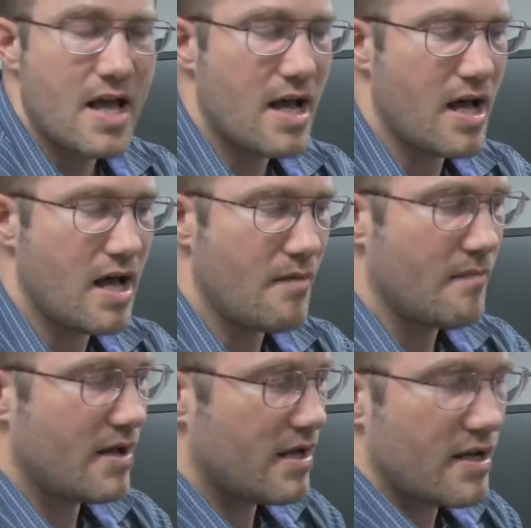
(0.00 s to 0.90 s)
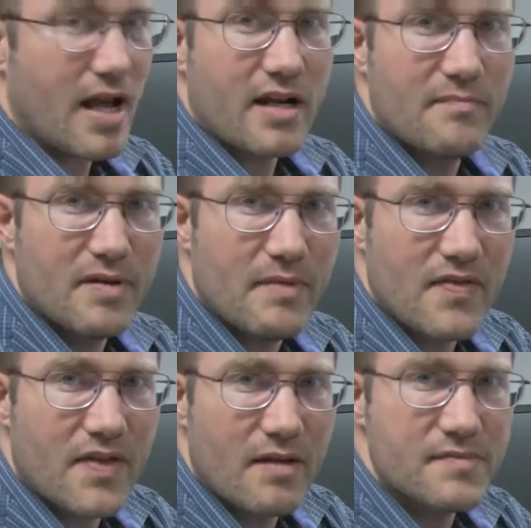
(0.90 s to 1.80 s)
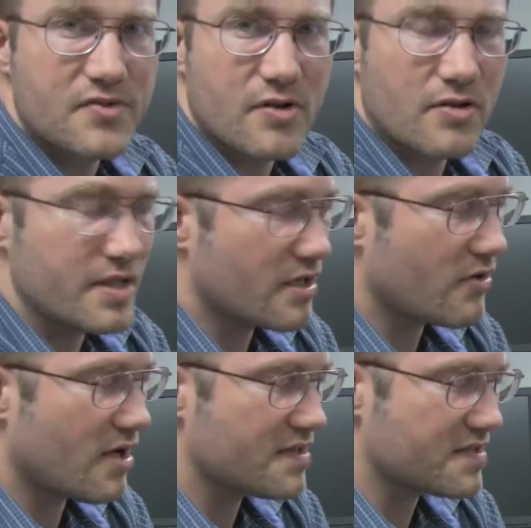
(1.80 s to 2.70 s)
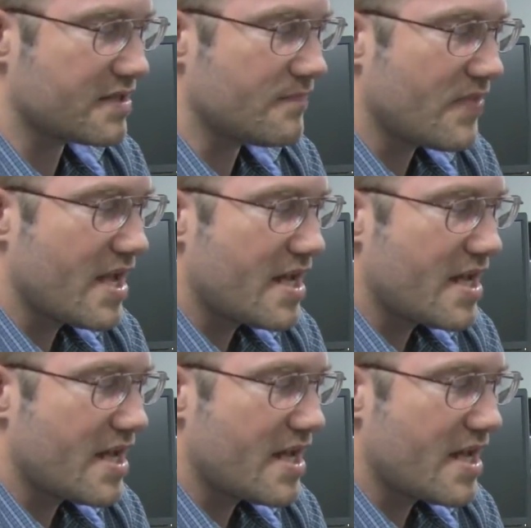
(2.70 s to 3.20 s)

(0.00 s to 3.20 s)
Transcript: I can put my thumb strongly across it.